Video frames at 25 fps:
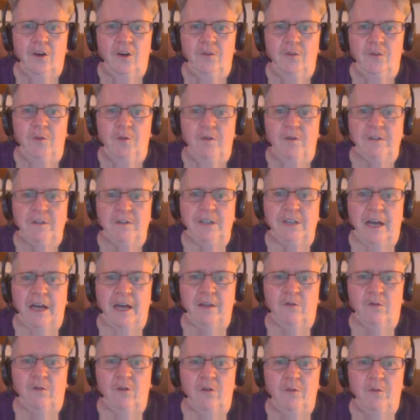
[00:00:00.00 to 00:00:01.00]
You move
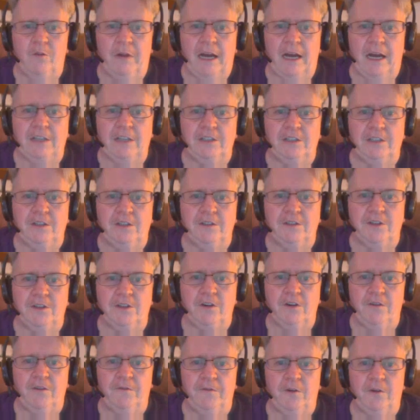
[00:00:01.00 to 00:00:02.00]
inside the room, but as you do
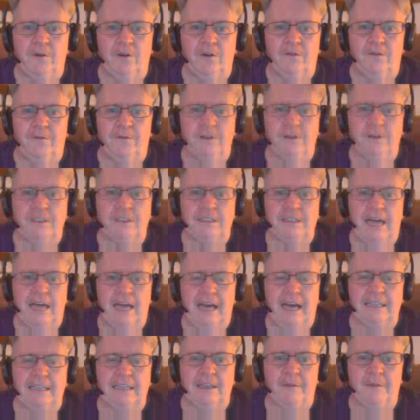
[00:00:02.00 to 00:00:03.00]
so, you feel your foot
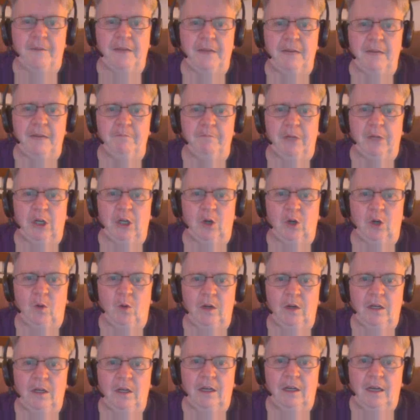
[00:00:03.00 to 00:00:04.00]
snag something.
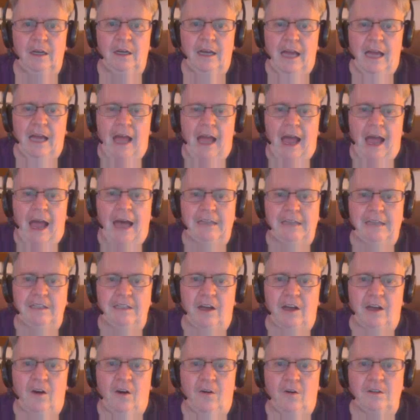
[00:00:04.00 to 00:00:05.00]
Boo. As
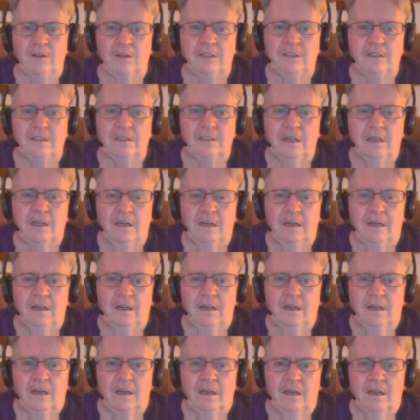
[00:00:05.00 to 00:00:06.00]
the curse
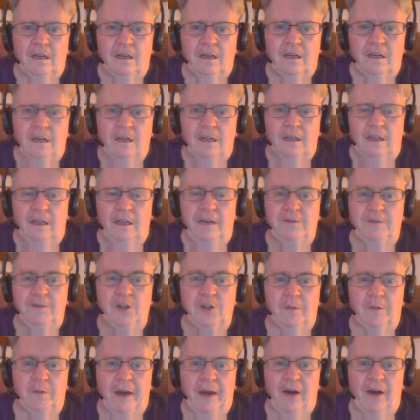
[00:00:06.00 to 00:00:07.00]
leaves
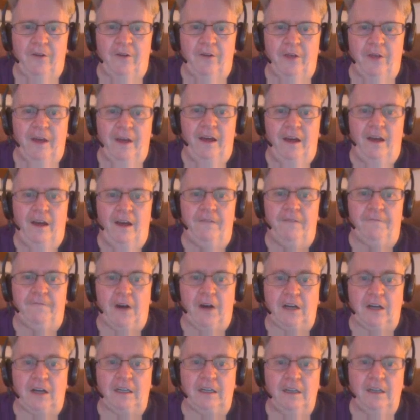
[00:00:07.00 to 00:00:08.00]
your mouth,
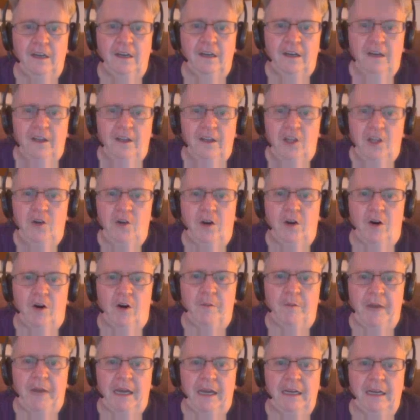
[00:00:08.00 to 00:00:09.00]
fuck, you hear
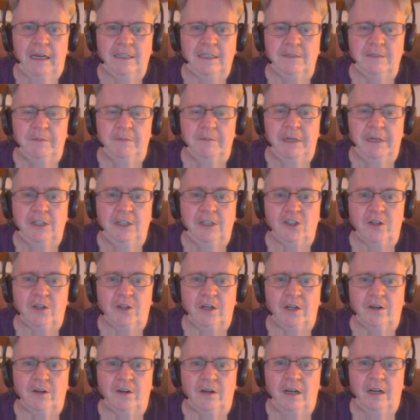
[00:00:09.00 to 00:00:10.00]
a mechanism being
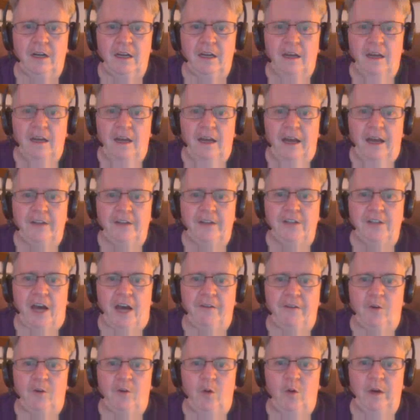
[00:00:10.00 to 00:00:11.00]
triggered and
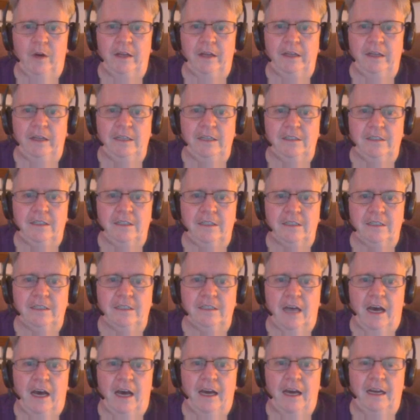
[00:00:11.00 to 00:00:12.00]
dive quickly to the
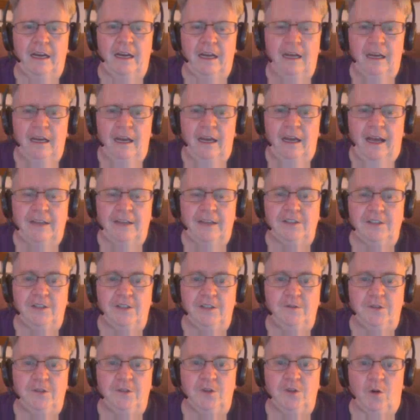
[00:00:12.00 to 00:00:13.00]
side as
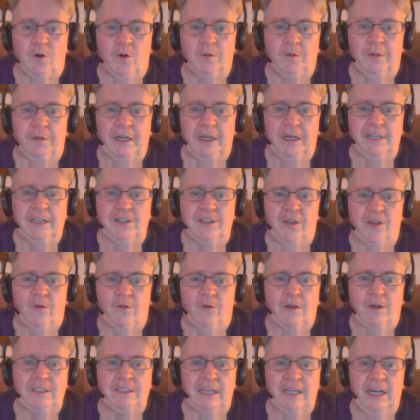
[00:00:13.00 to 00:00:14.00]
2 sword blades
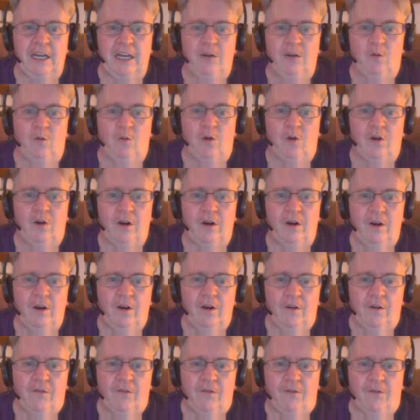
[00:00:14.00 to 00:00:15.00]
thrust inward
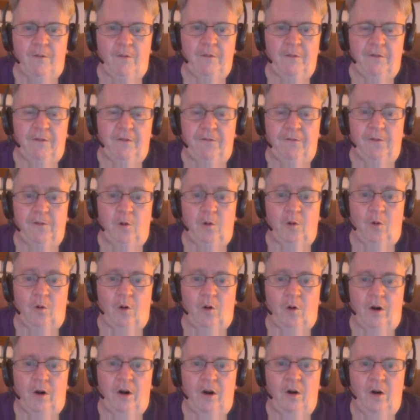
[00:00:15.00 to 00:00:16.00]
from the
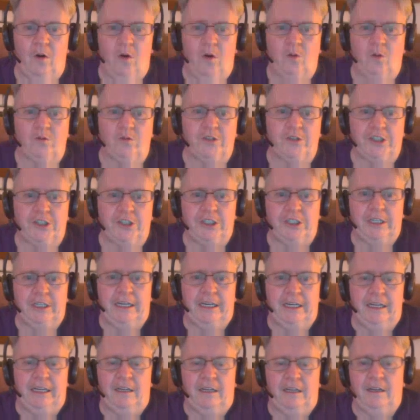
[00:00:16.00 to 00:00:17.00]
floor. Oh
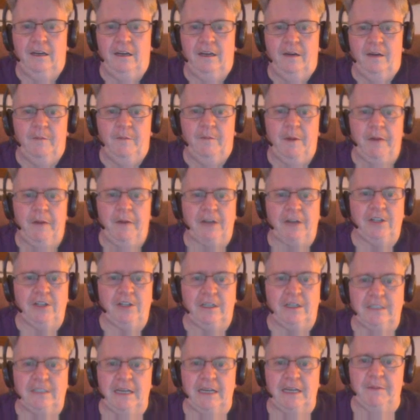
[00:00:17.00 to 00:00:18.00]
shit. Maybe I
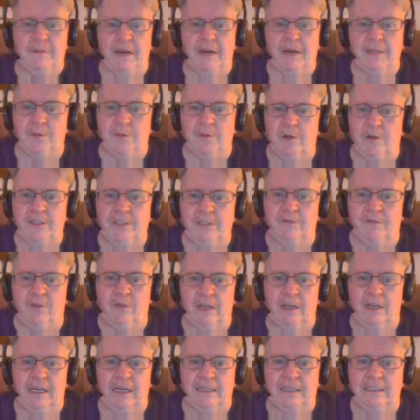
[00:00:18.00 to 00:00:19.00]
should have saved my inspiration
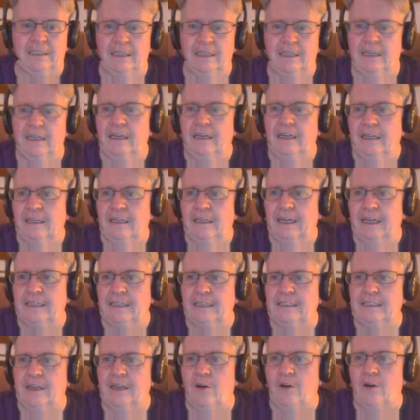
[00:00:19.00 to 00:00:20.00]
for this.
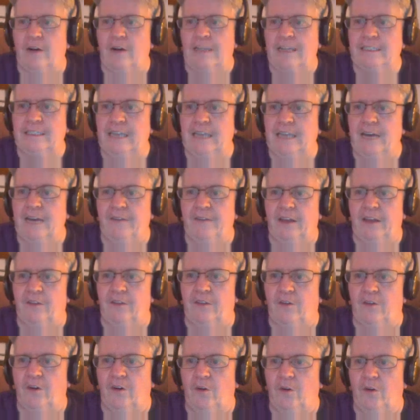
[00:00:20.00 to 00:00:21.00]
Dexterity saving
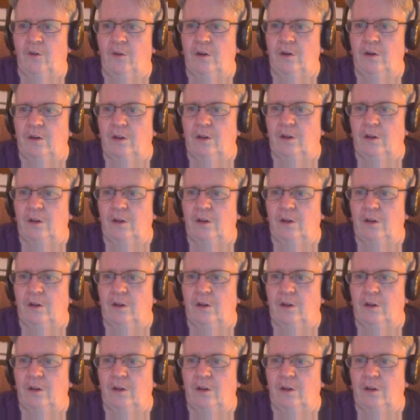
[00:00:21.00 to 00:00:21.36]
throw.